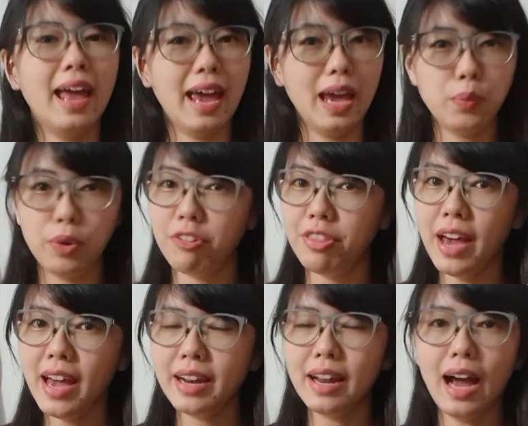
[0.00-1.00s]
And with
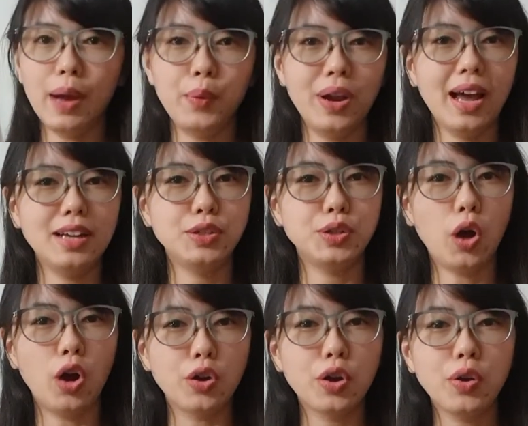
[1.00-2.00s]
that, I would like to
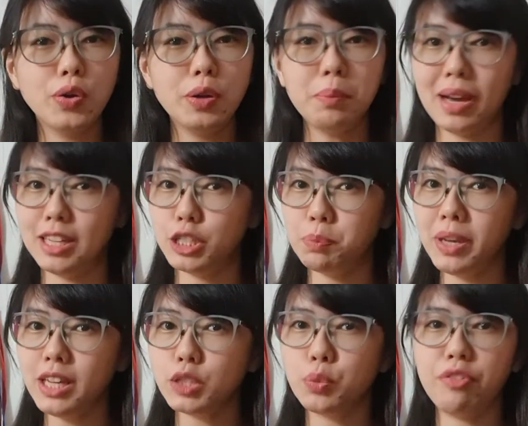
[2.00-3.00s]
conclude my
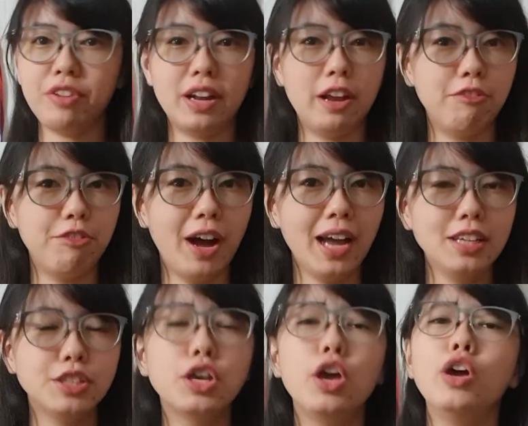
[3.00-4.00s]
speech with an
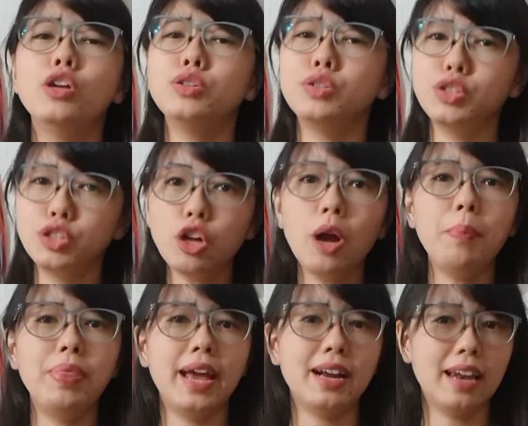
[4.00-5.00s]
advice to
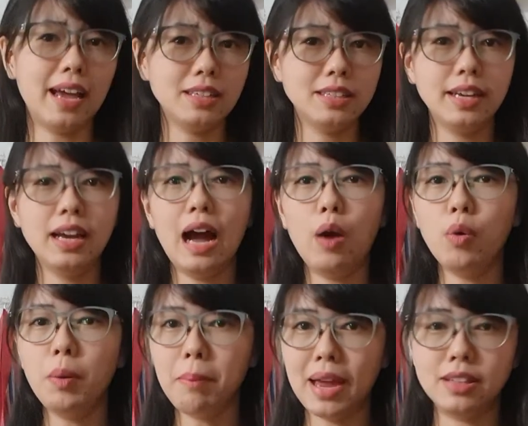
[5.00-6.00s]
stop neglecting
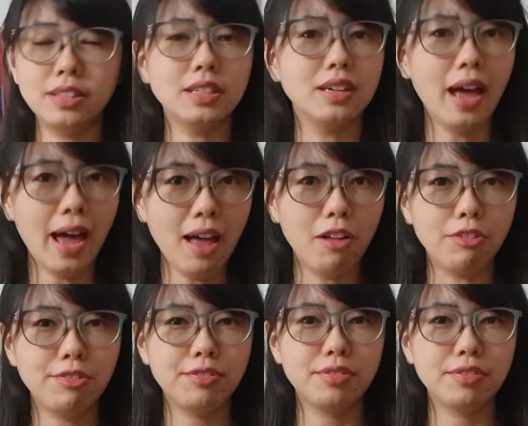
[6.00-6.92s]
our mental health.